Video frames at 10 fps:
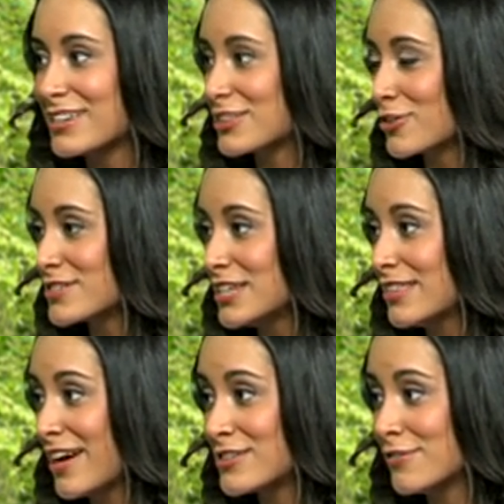
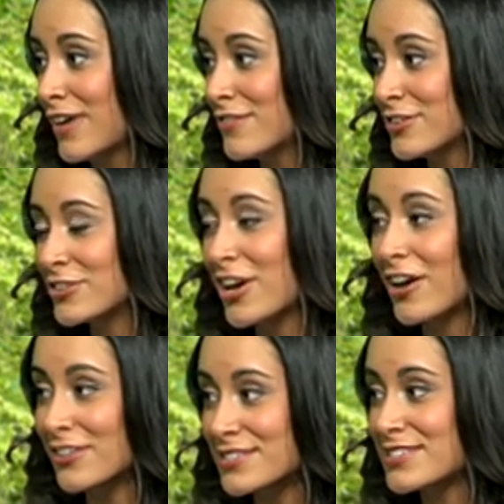
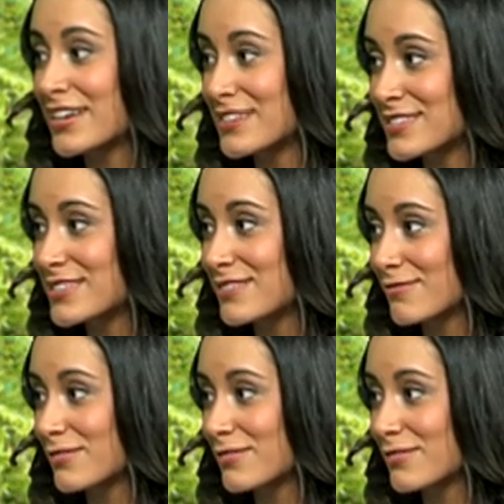$13,500 takes